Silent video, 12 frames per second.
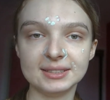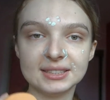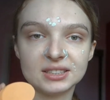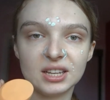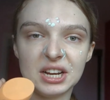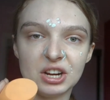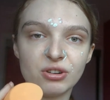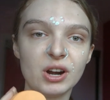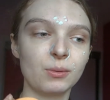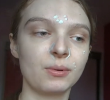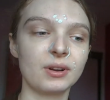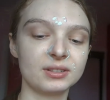It's an
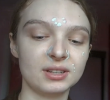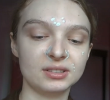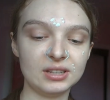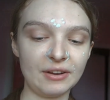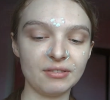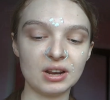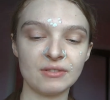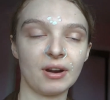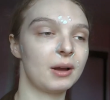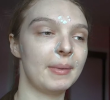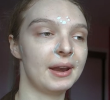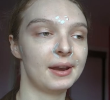incredible product. I definitely
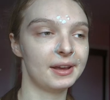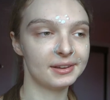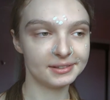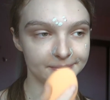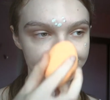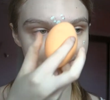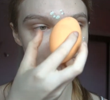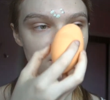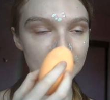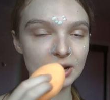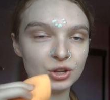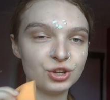recommend it.
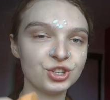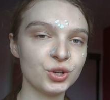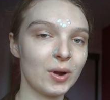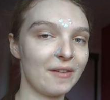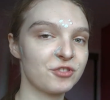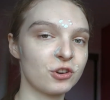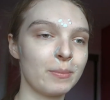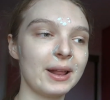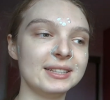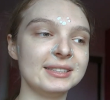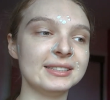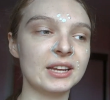Now you do have to
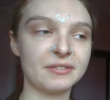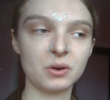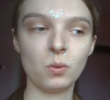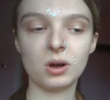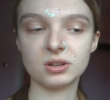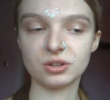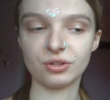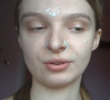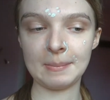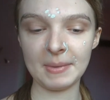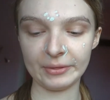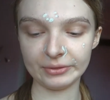replace these every 1 to 3
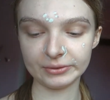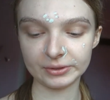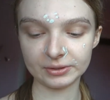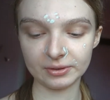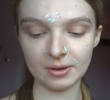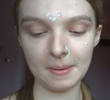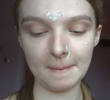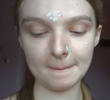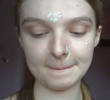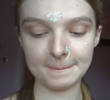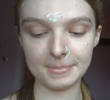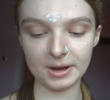months.
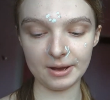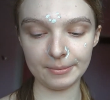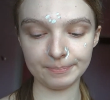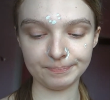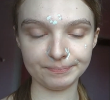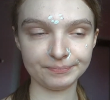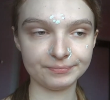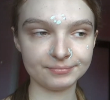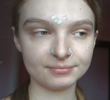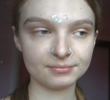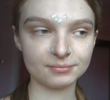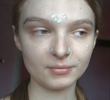But
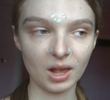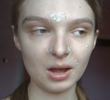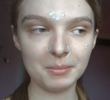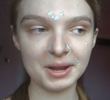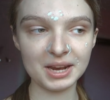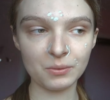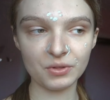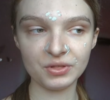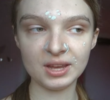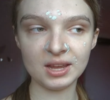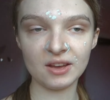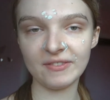I mean, with
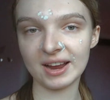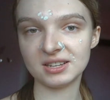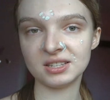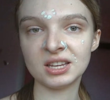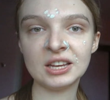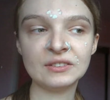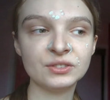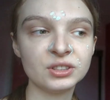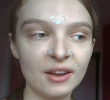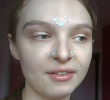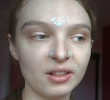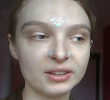the effect it gives,
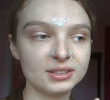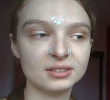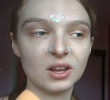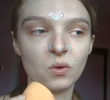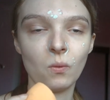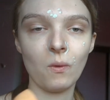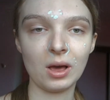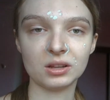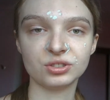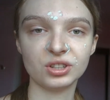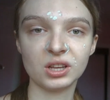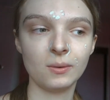I feel this is well and
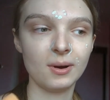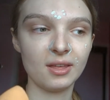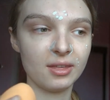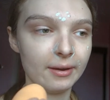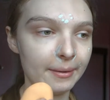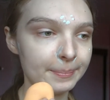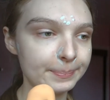truly worth it.